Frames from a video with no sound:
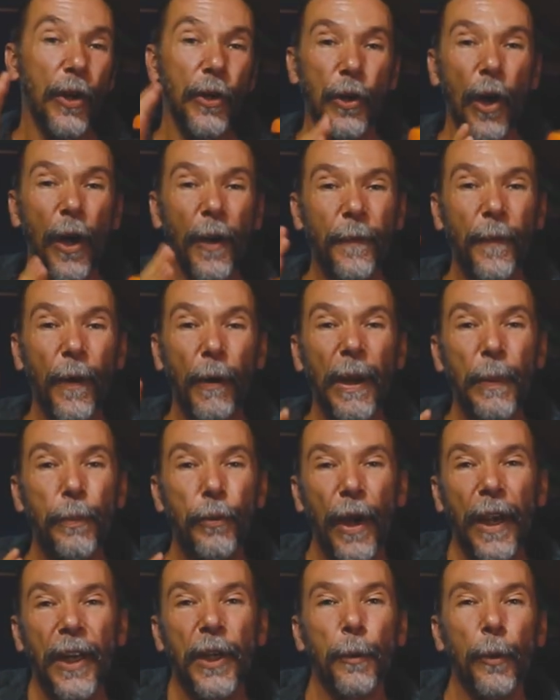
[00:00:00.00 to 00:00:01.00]
not very
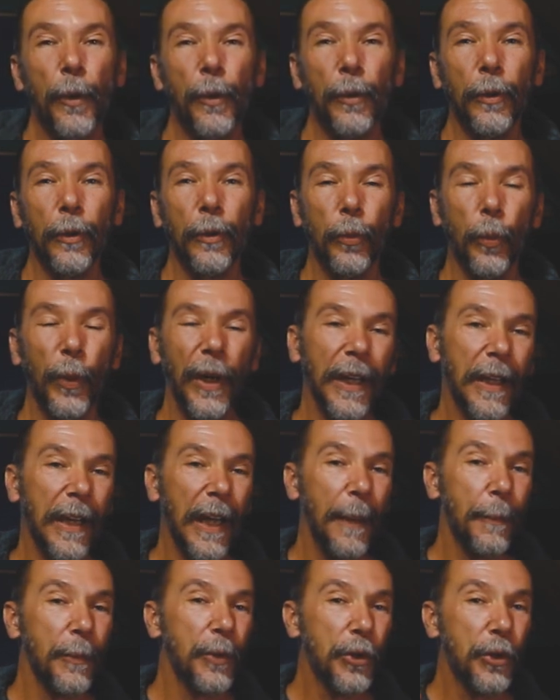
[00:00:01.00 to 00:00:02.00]
practical when it
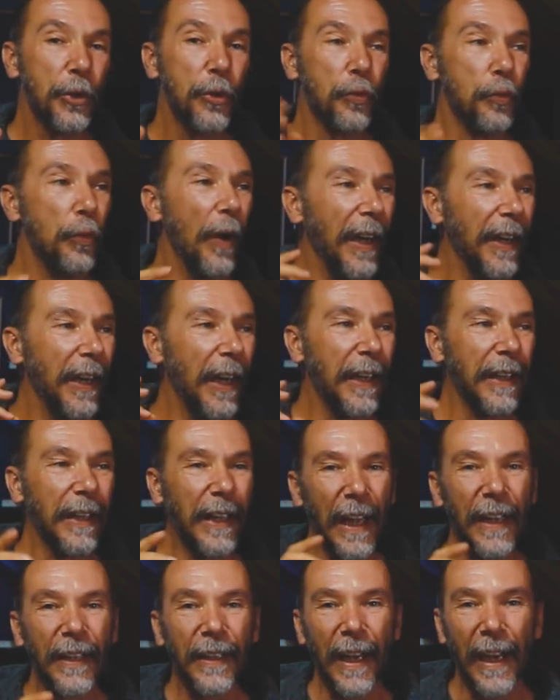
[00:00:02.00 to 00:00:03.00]
comes to run and
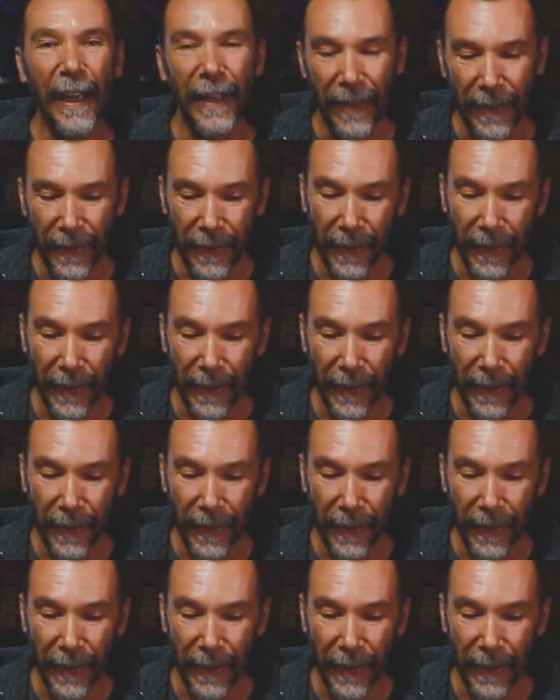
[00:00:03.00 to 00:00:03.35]
gun kind of